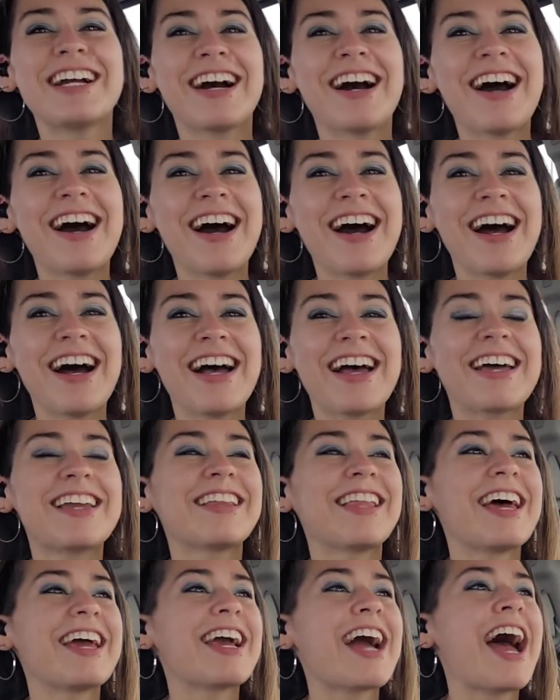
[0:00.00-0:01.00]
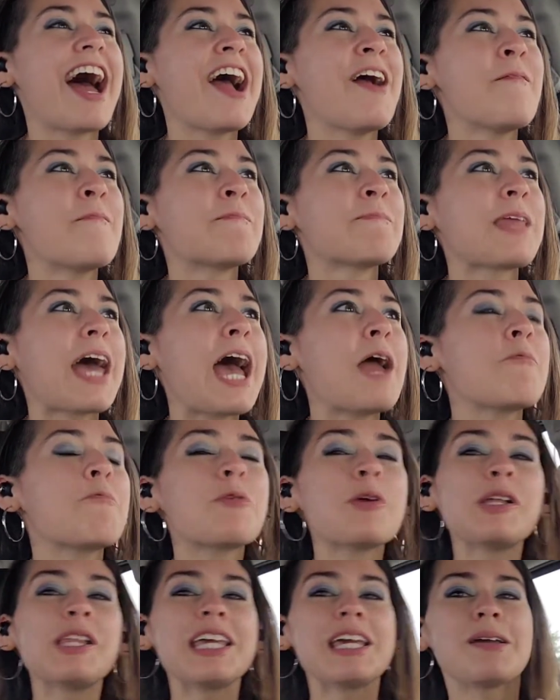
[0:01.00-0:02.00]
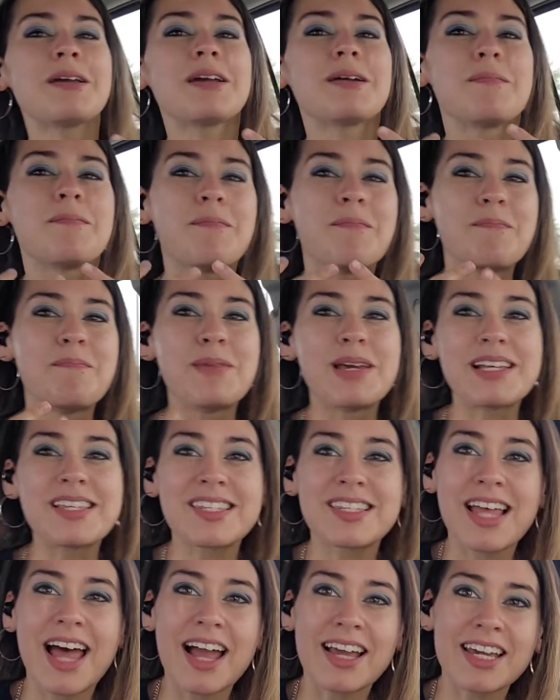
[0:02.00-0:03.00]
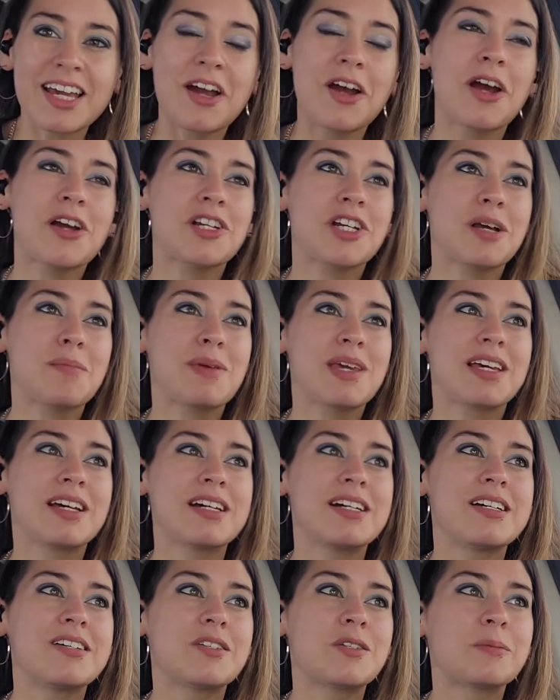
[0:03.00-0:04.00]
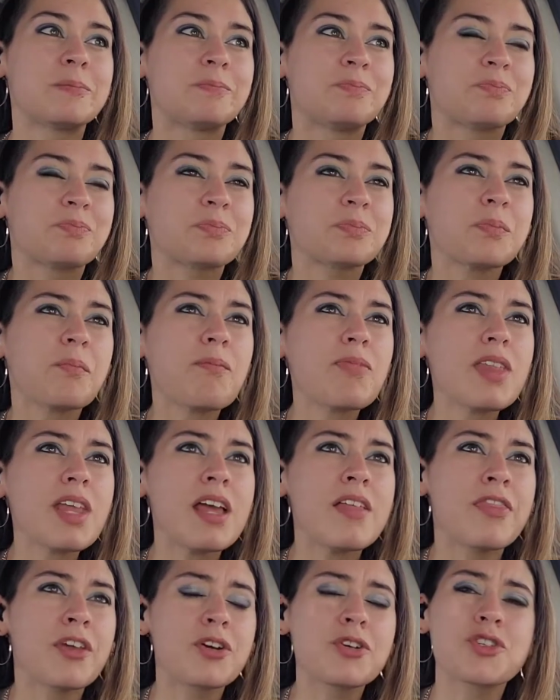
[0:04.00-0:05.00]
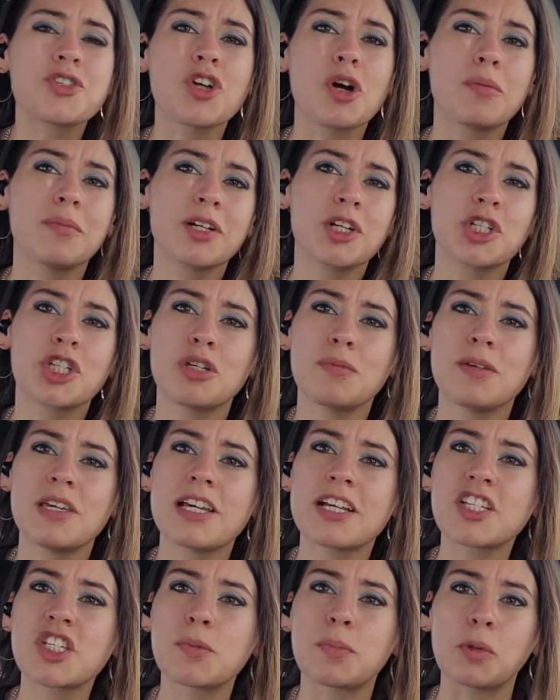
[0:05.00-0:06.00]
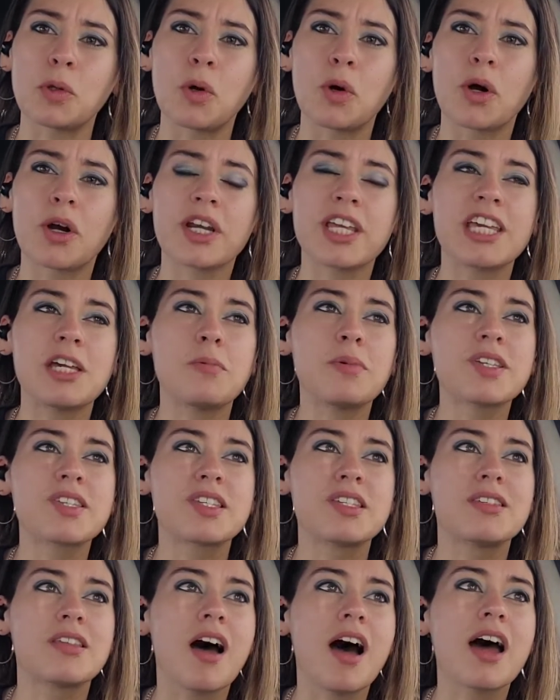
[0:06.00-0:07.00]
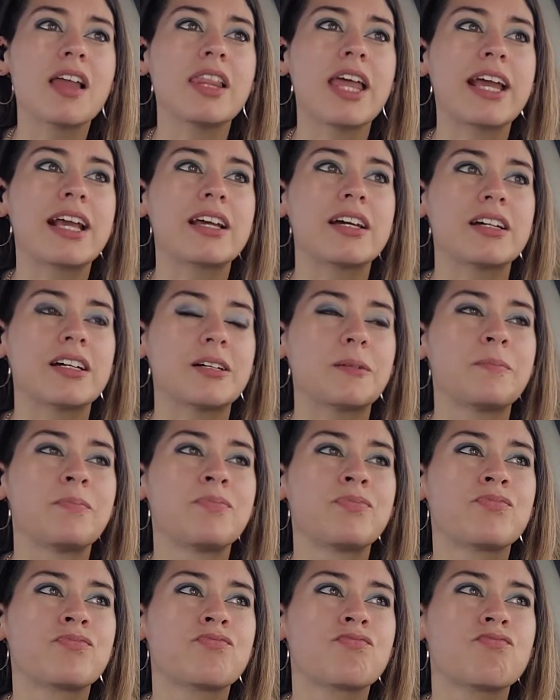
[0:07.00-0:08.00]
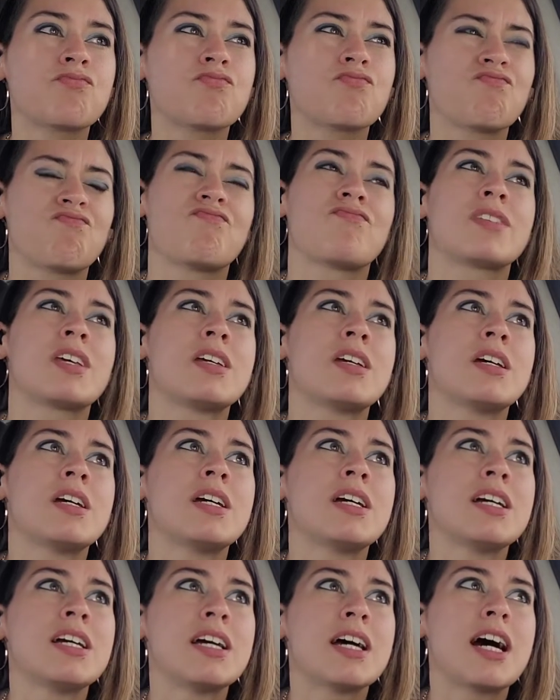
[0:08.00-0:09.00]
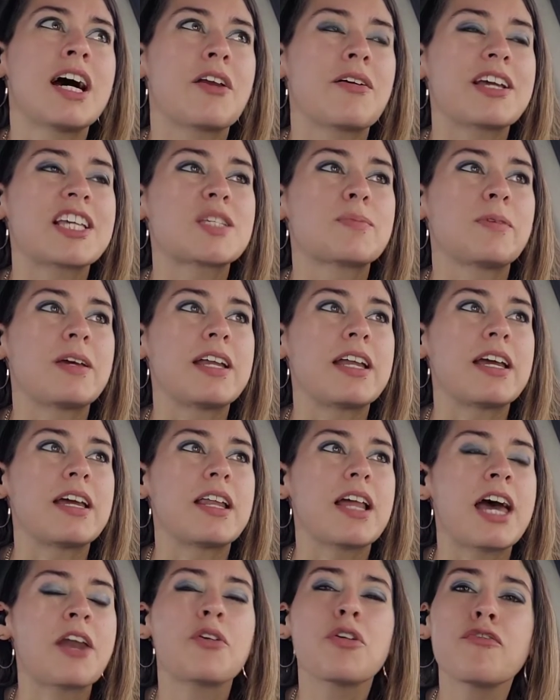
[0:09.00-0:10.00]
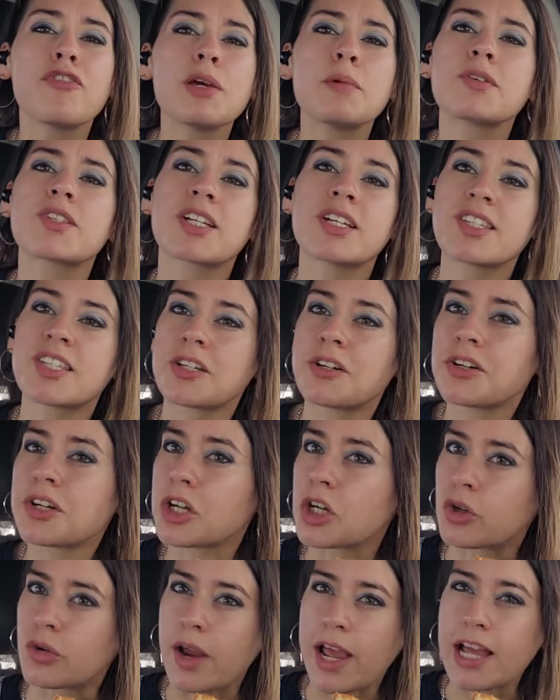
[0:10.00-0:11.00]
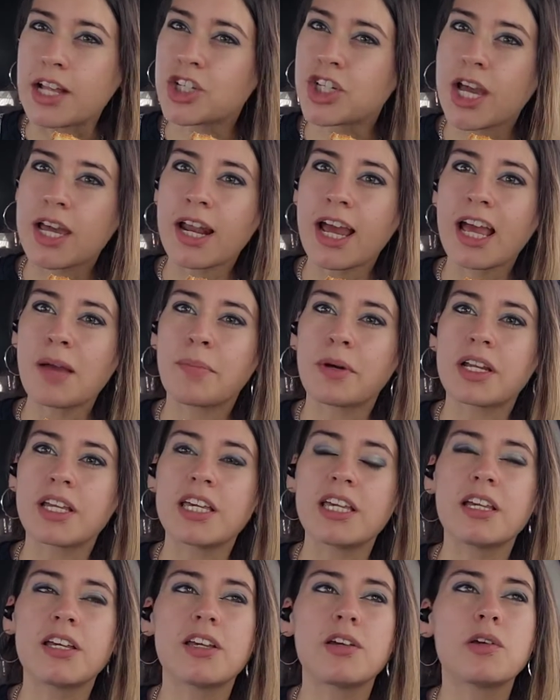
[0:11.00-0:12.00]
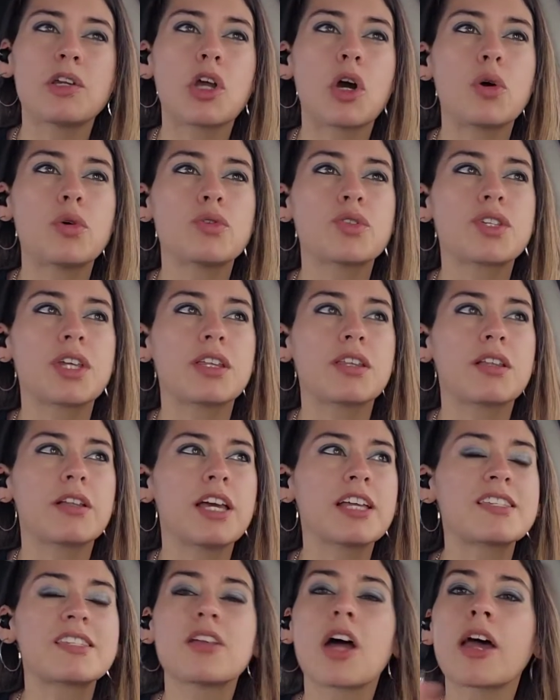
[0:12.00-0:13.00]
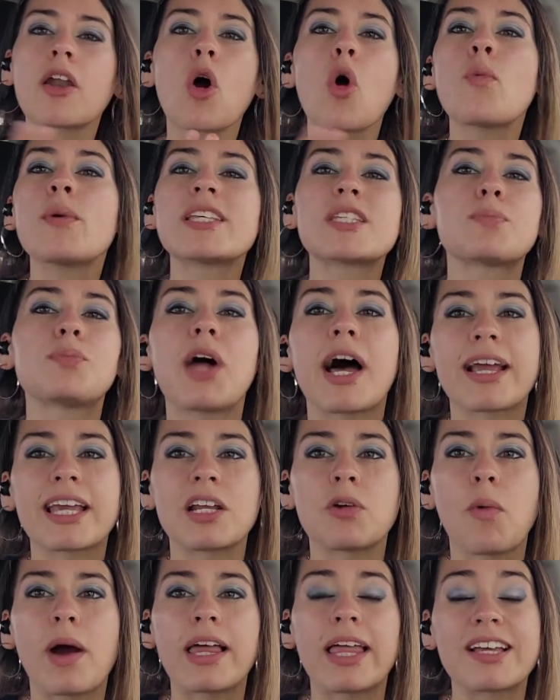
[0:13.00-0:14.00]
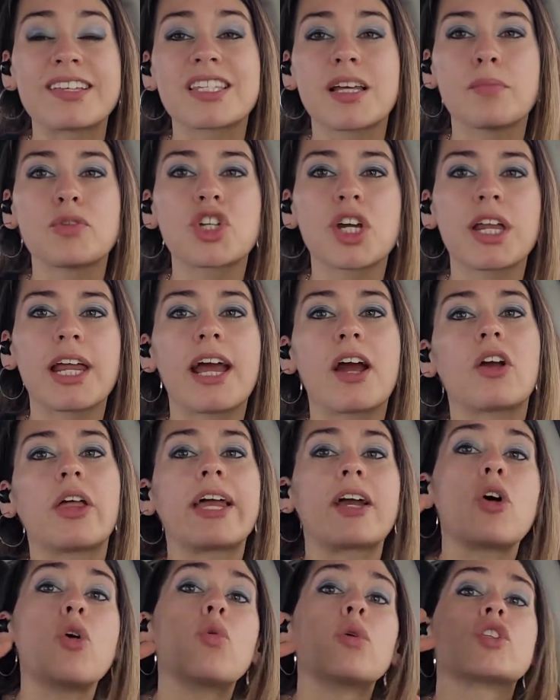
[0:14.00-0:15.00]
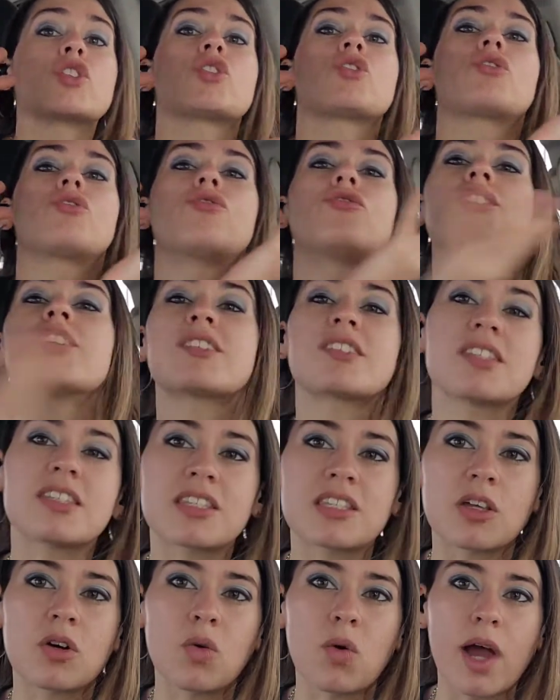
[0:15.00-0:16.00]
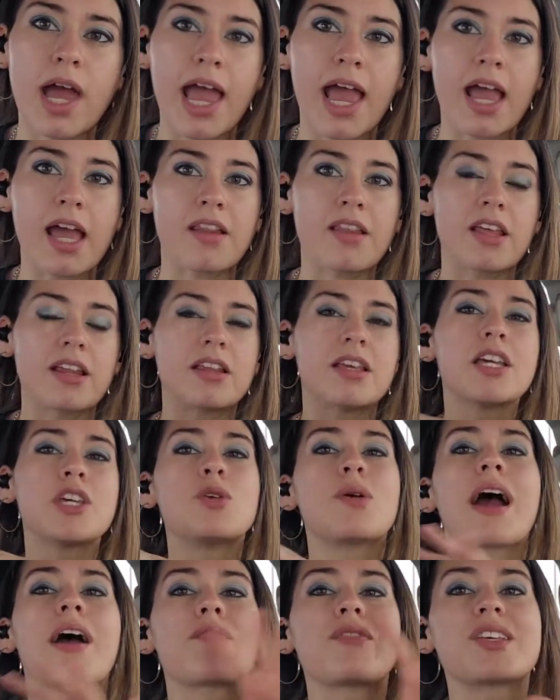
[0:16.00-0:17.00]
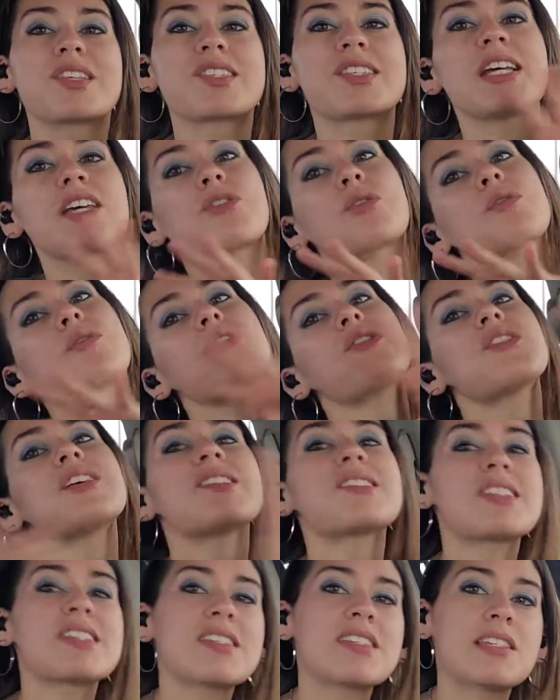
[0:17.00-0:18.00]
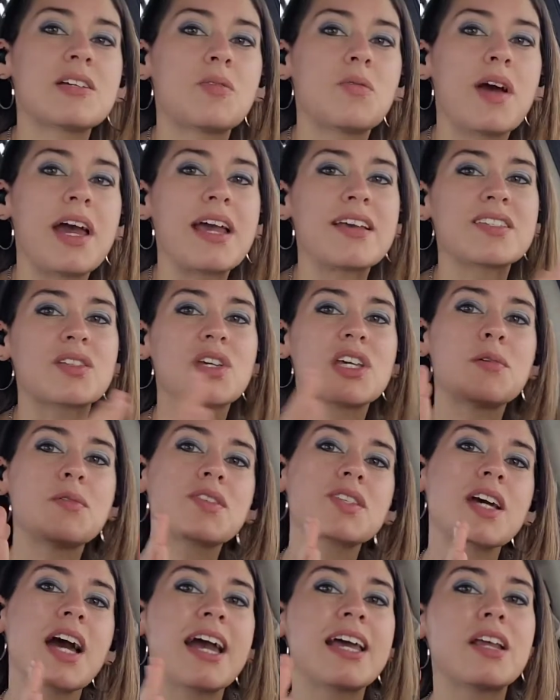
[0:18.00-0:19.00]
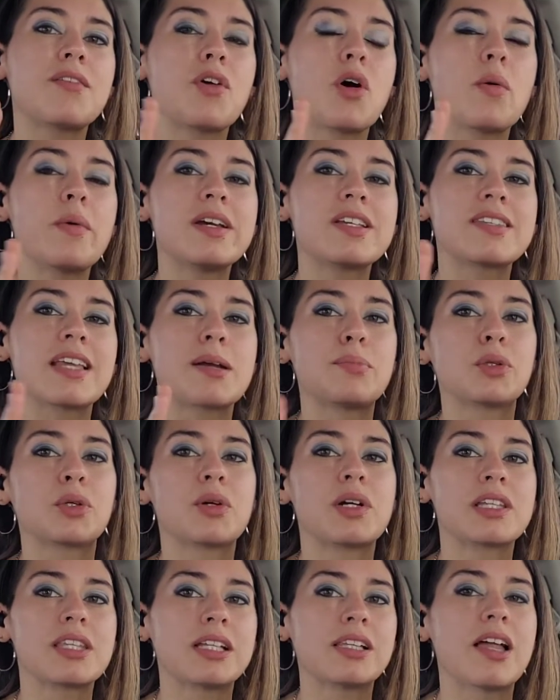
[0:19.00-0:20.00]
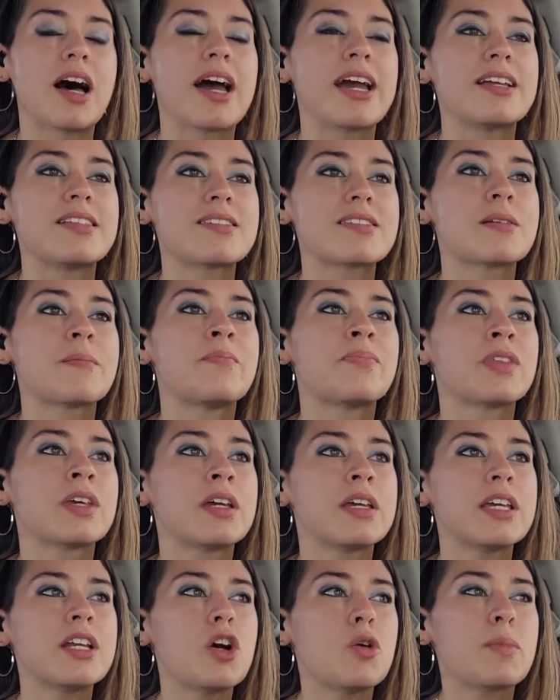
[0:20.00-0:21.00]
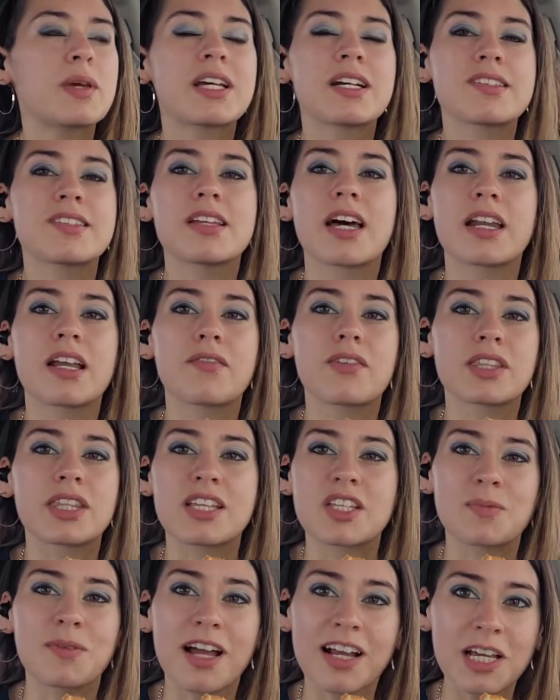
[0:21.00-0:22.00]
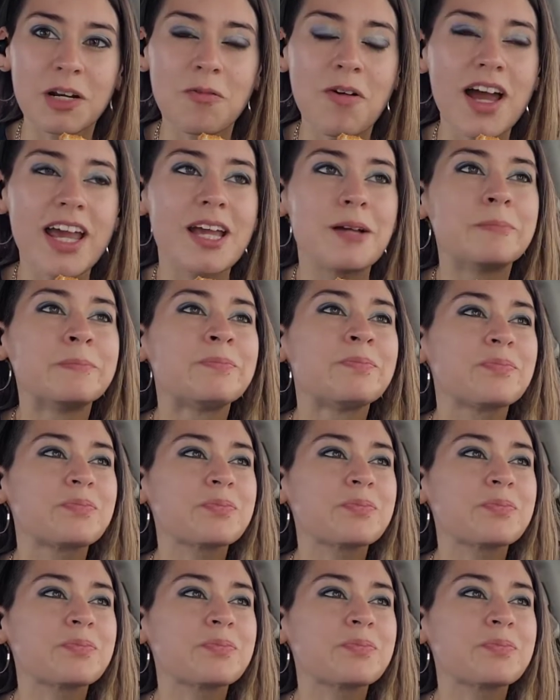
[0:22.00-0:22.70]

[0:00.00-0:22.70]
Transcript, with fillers: God. Like, I really miss that character because there's so much to be explored. He was not like a, how do I explain it? I don't know if he was considered a gray Jedi, but he knows that it's not always black and white. Like, some Jedi are like, oh, this is the way. And then you have the Sith, or this is the way. So he was kind of always like blurring the lines, you know, because not everything's black and white.